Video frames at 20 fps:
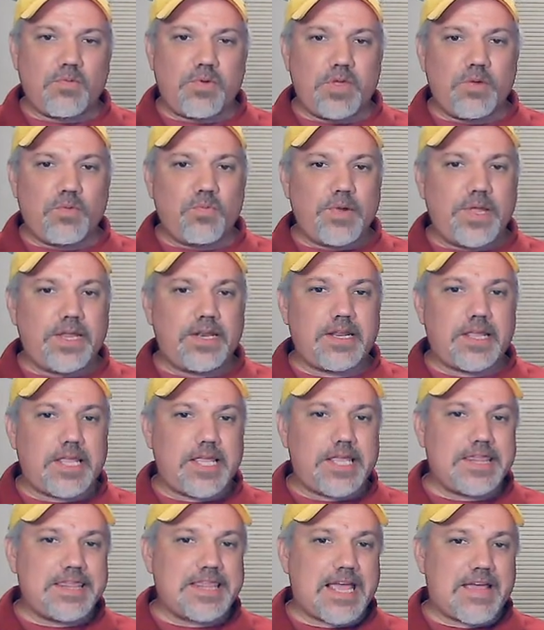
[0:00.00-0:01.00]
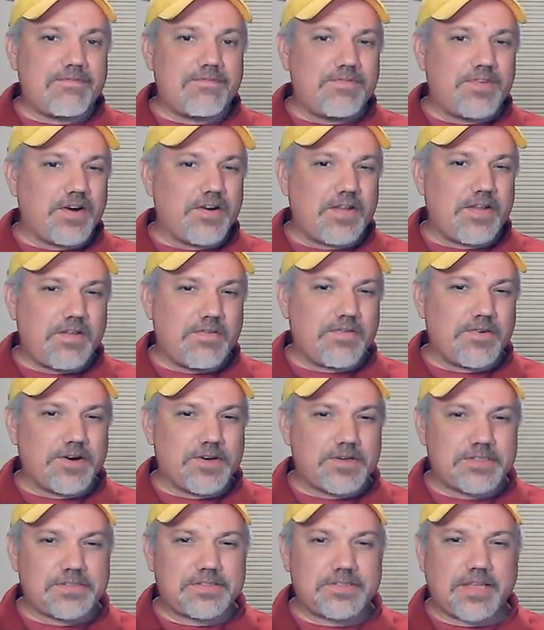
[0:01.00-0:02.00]
we went in that very
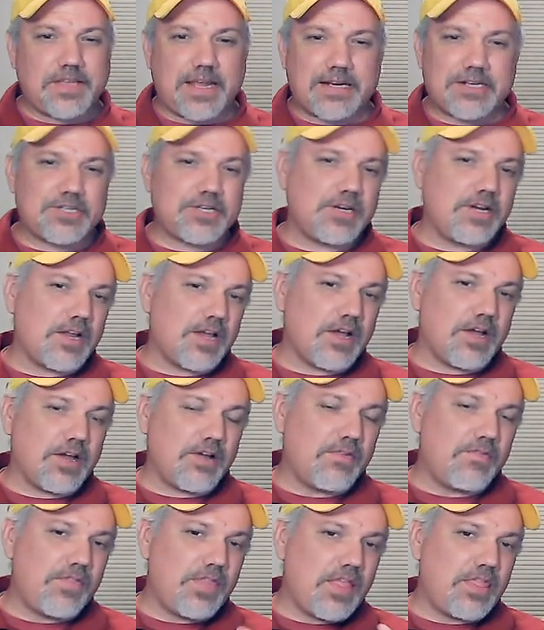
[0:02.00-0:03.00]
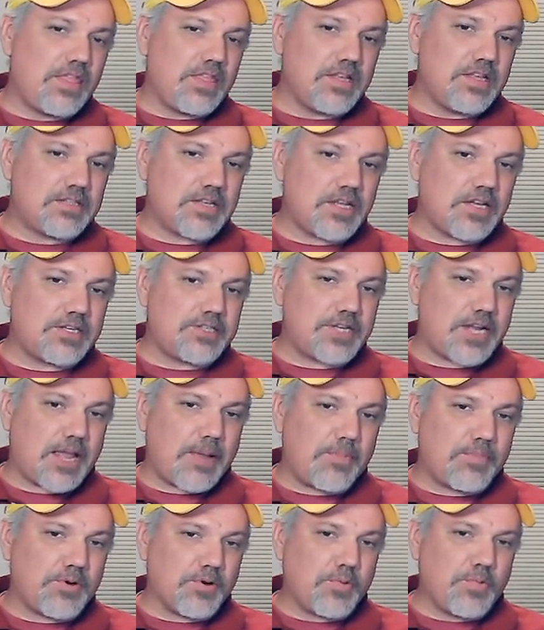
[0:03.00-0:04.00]
first section of this
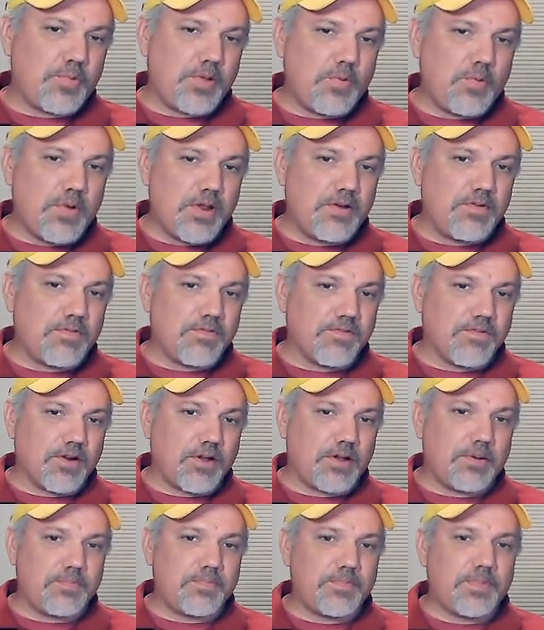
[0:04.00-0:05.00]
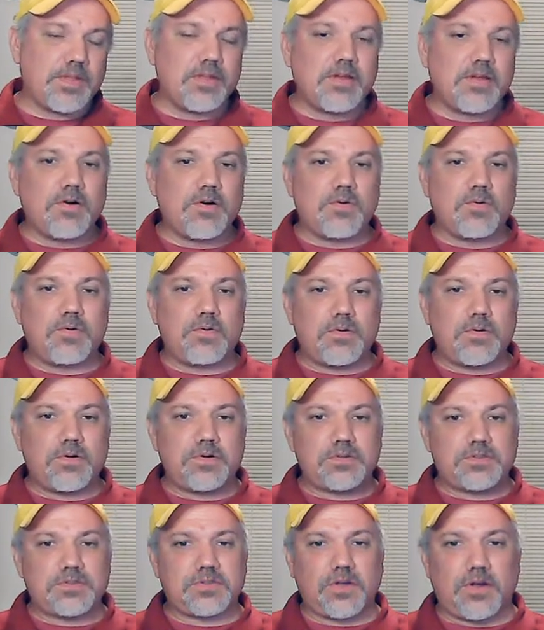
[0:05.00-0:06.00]
chapter, we went from
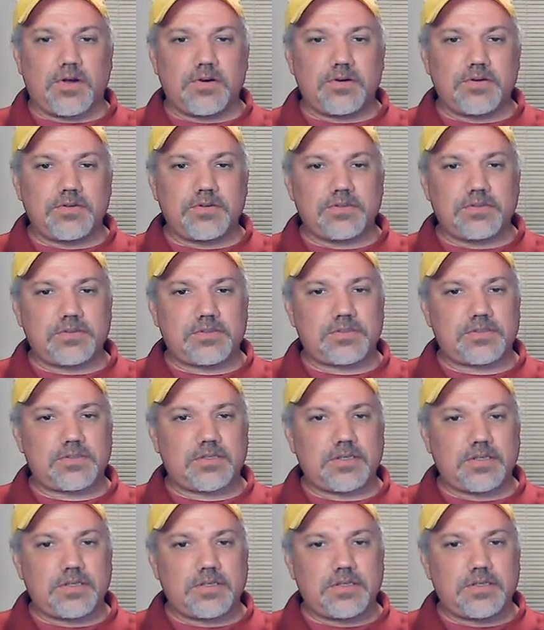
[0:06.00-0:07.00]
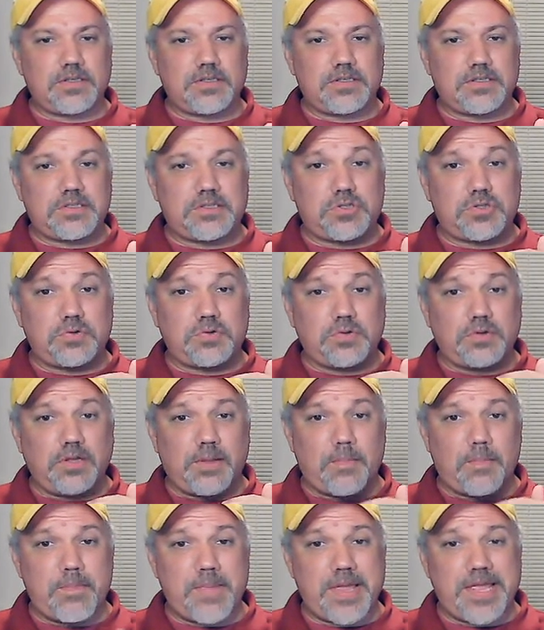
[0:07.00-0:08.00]
songs to
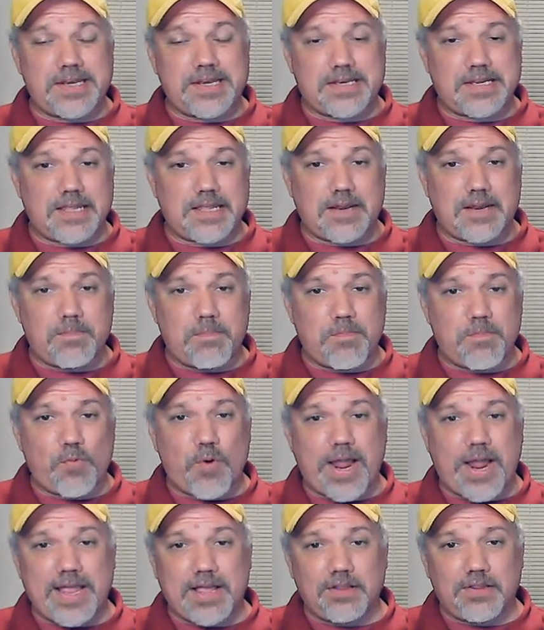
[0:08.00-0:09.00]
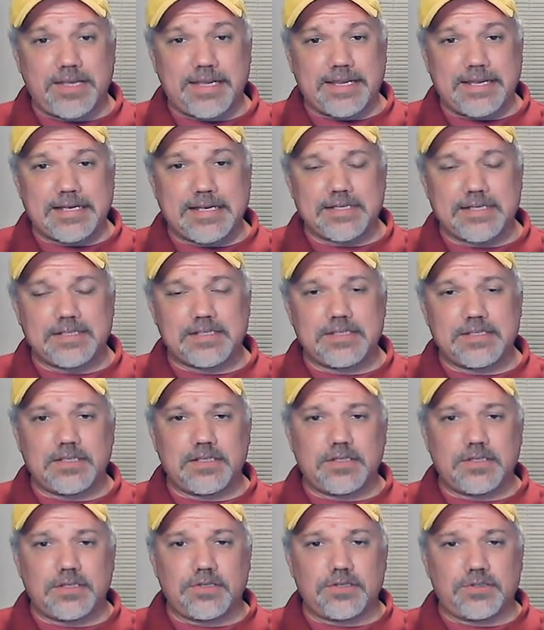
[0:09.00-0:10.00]
lament and wailing
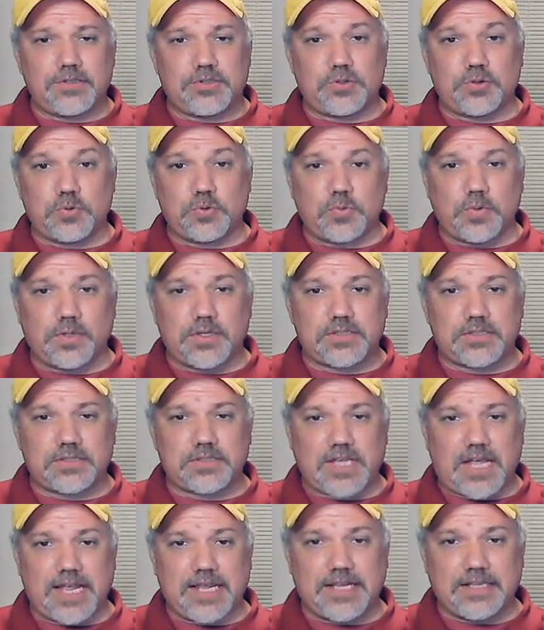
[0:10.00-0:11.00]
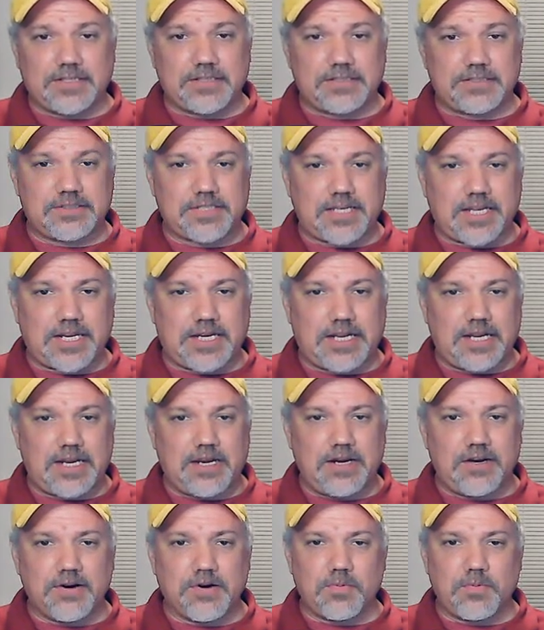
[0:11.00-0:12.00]
to silence. And
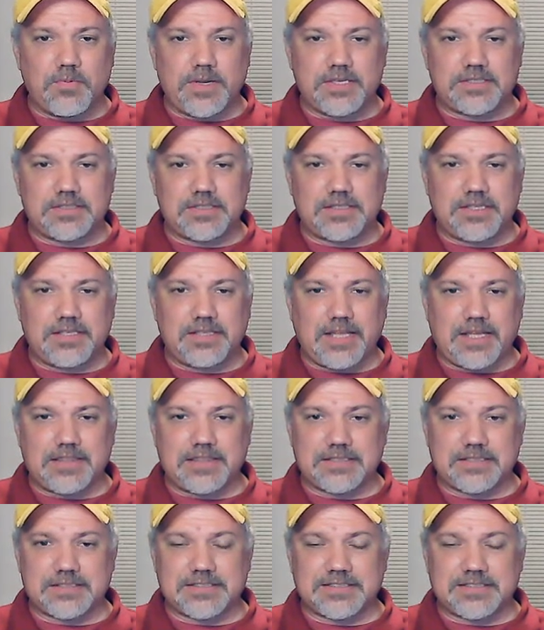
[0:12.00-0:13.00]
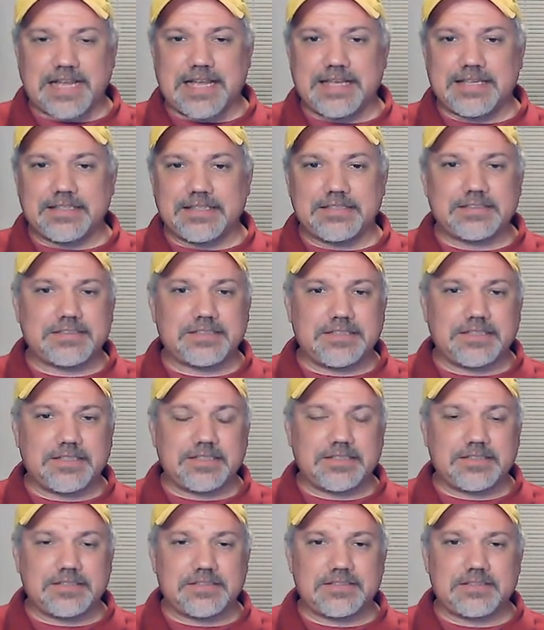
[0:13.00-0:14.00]
here we see that this silence
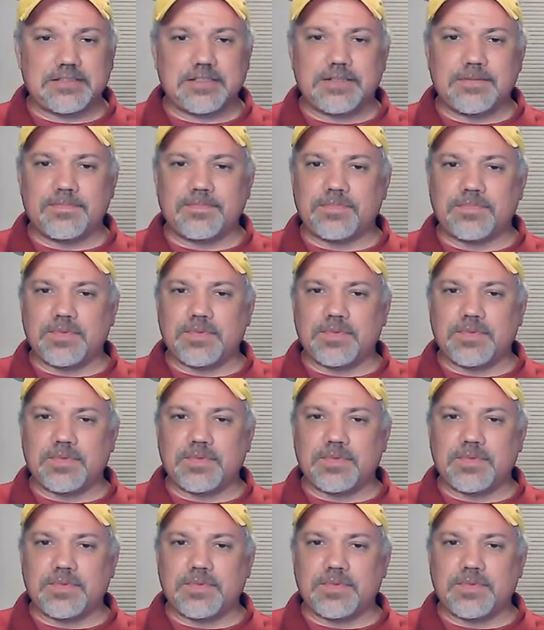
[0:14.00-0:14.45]
is